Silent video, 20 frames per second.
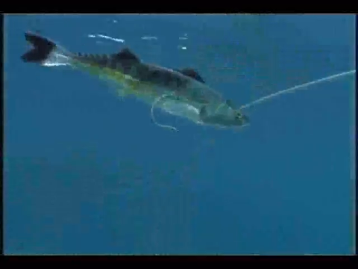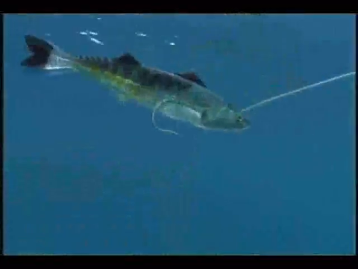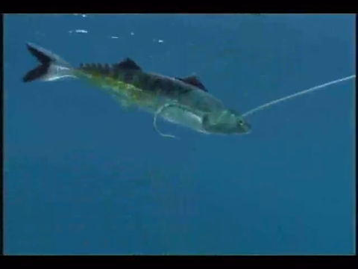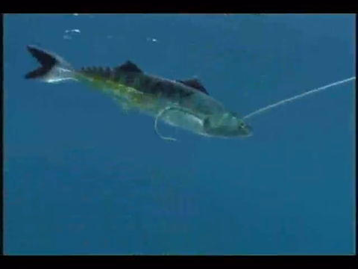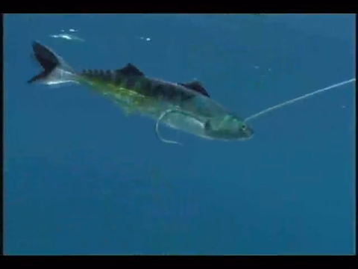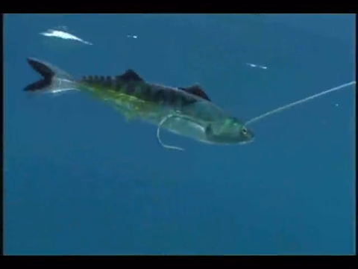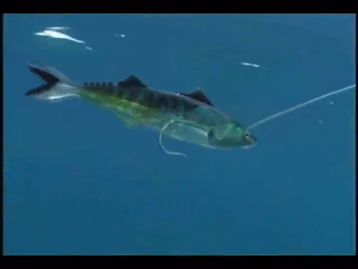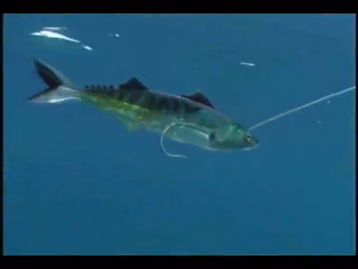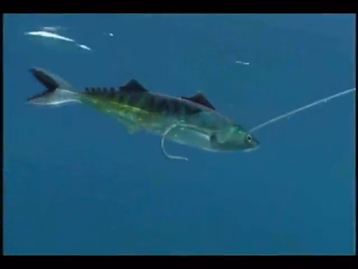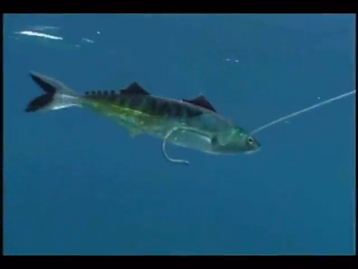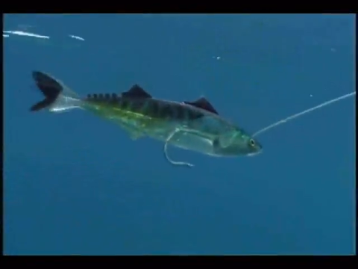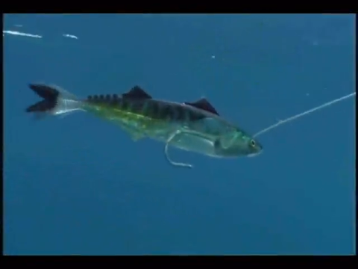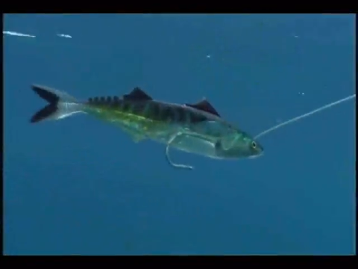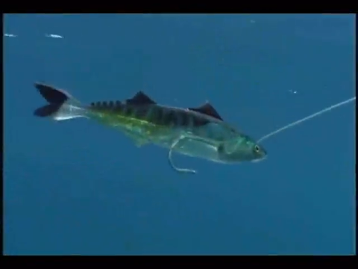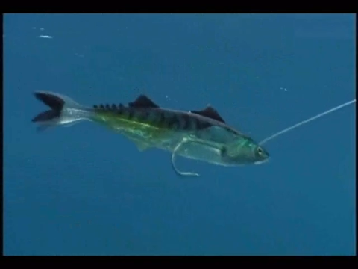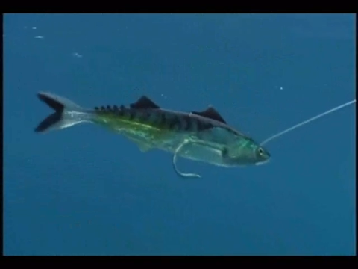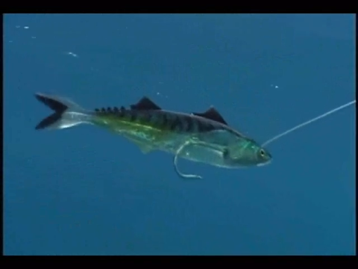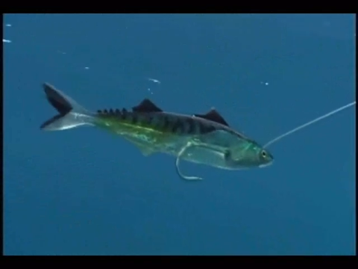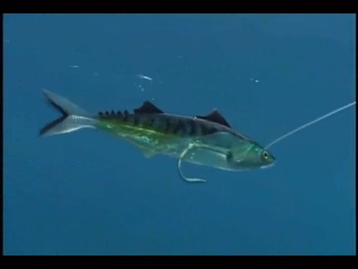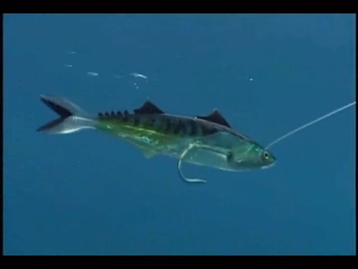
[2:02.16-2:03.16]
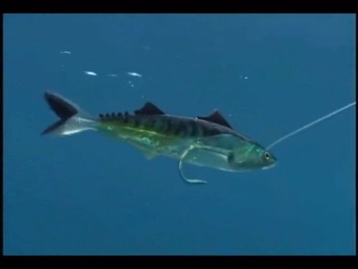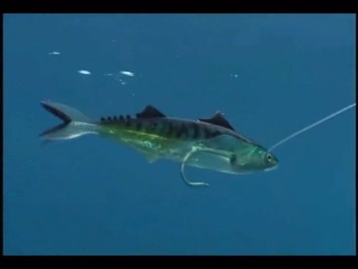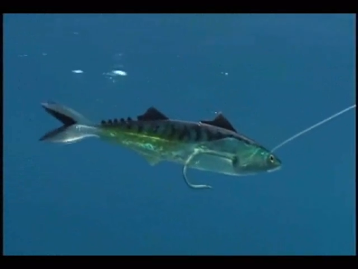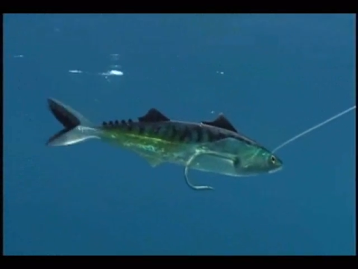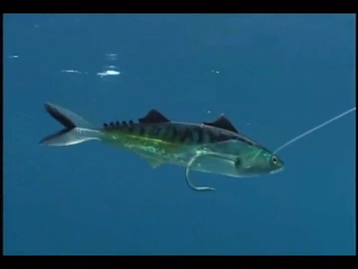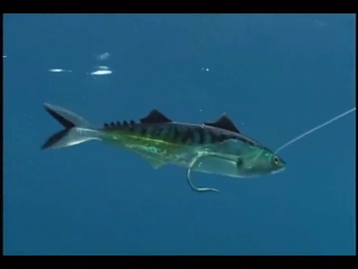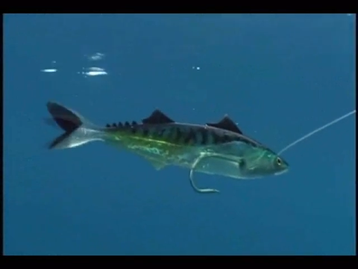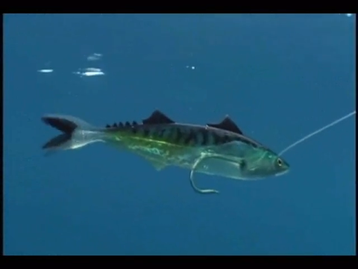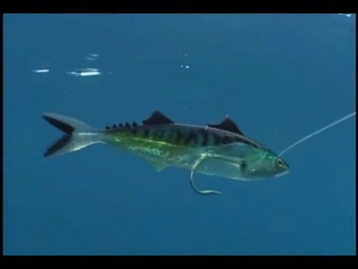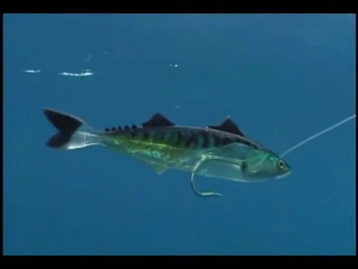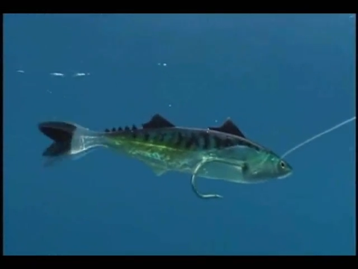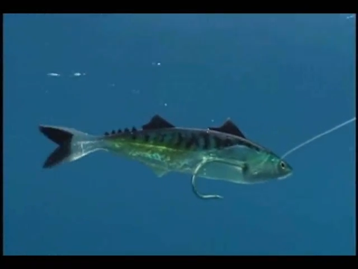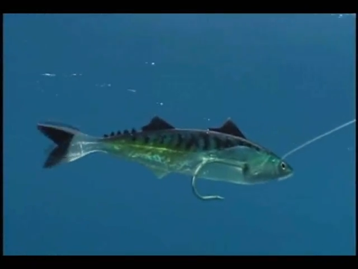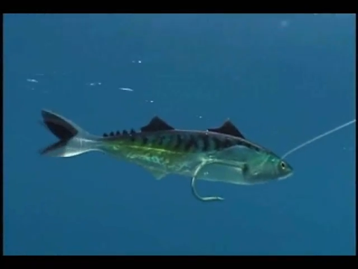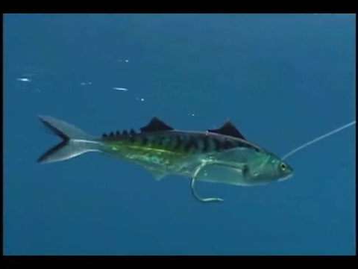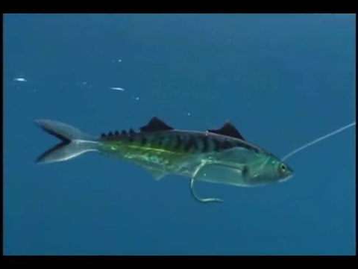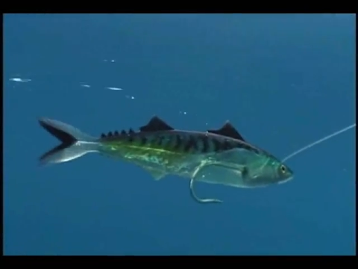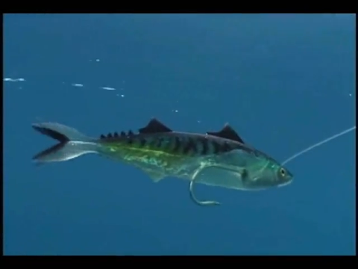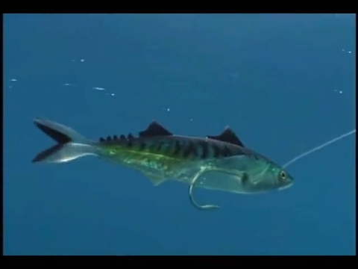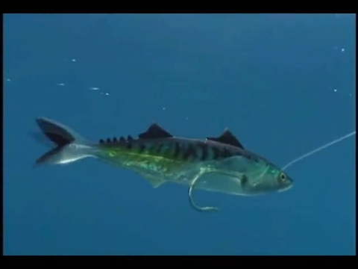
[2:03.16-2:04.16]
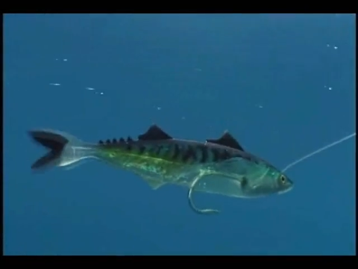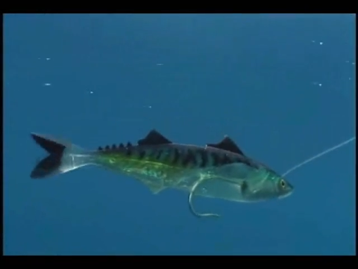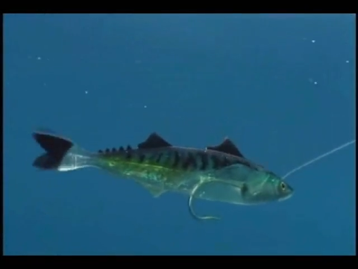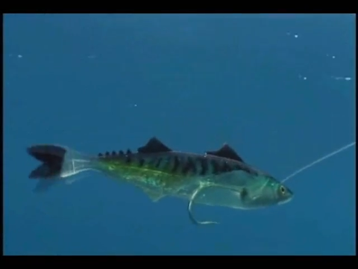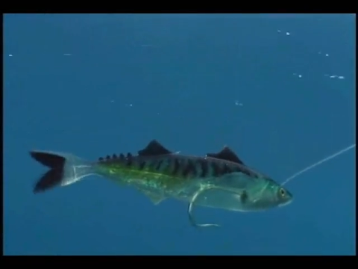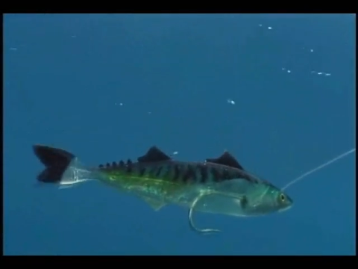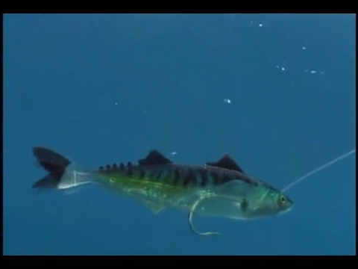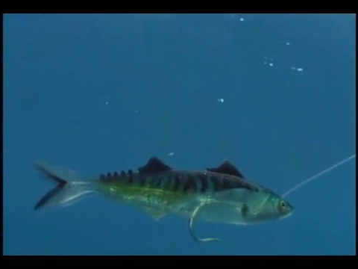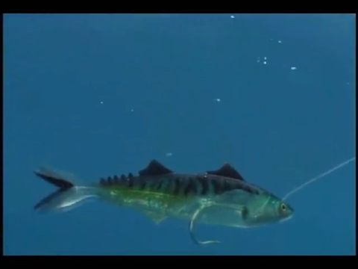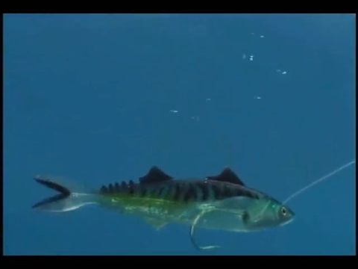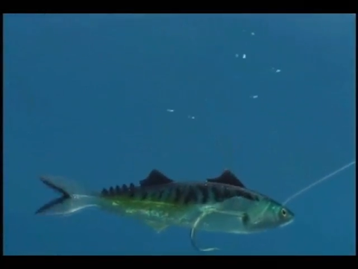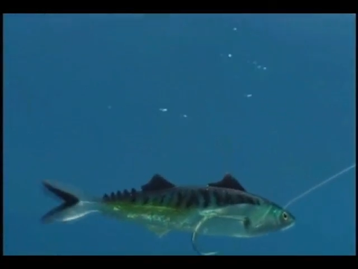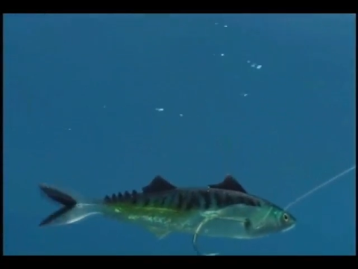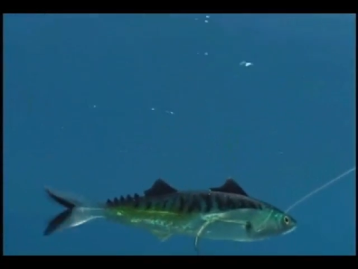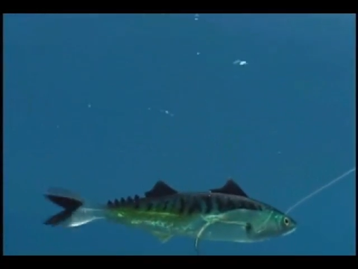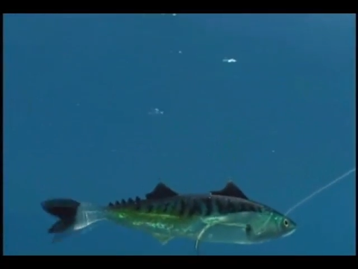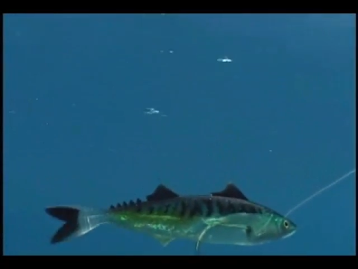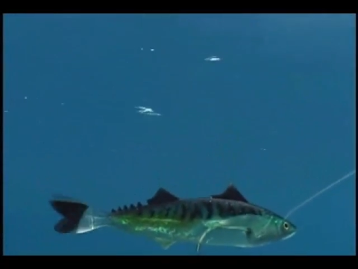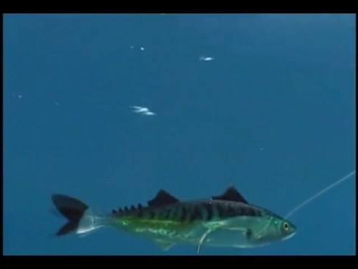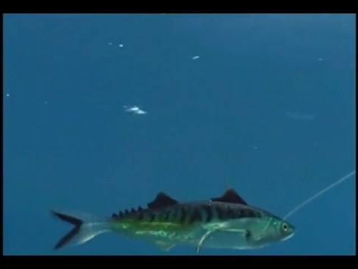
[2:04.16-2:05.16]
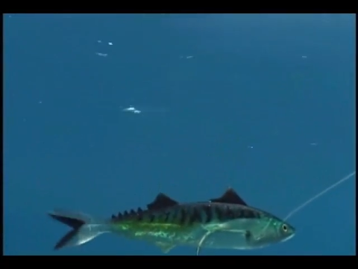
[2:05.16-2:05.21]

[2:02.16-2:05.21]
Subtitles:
[unreadable: no face in view]